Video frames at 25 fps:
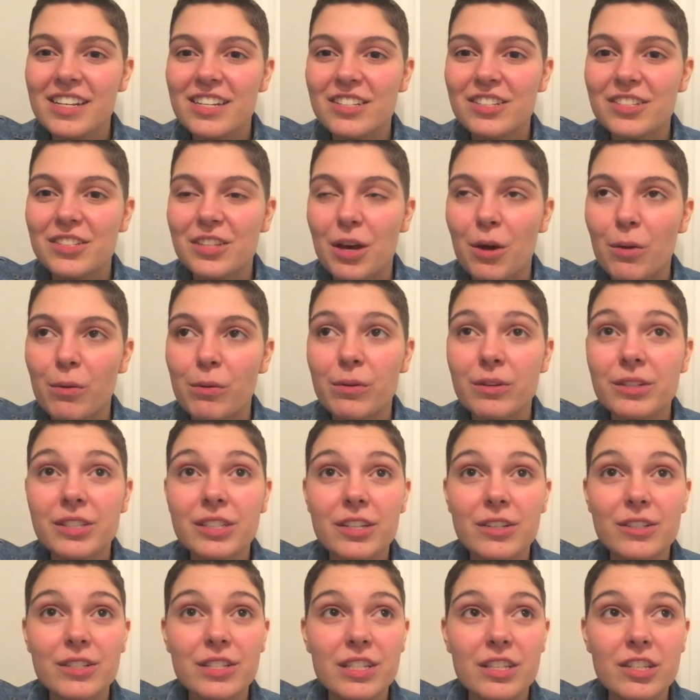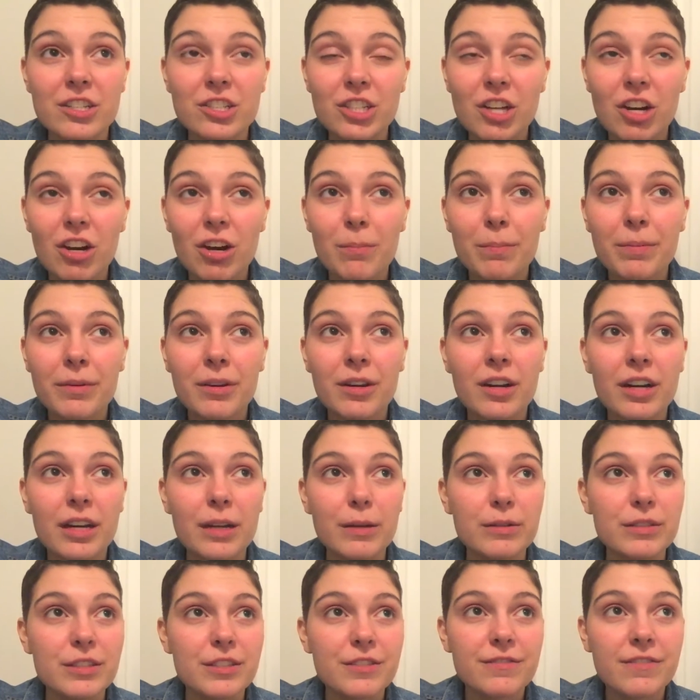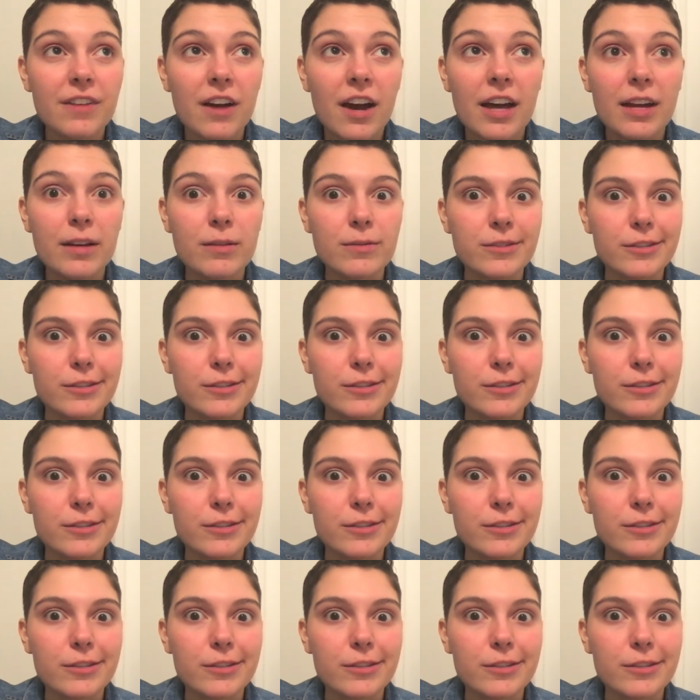So we went to go see The Jungle Book. It was fun.